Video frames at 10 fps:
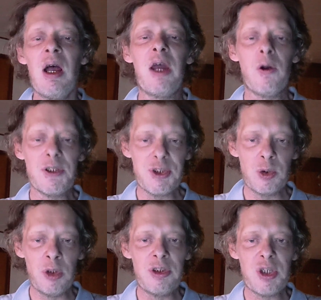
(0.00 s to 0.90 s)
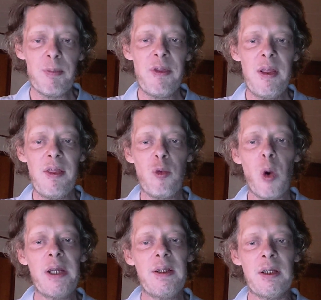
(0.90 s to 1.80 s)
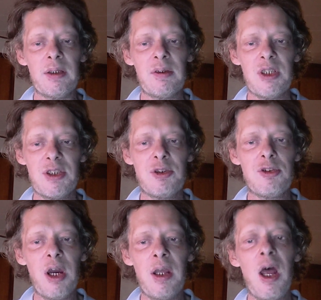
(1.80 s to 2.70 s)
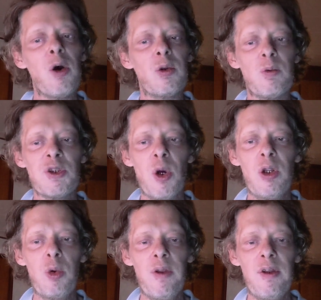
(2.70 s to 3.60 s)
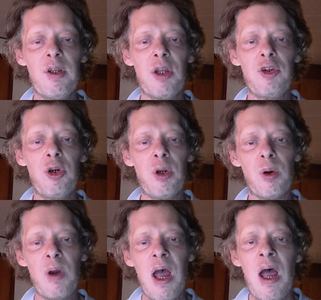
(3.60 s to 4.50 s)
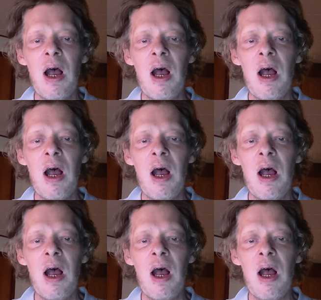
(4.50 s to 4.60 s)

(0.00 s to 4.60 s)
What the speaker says: I also ordered some teeth whitener, just to try it out. It was only €29.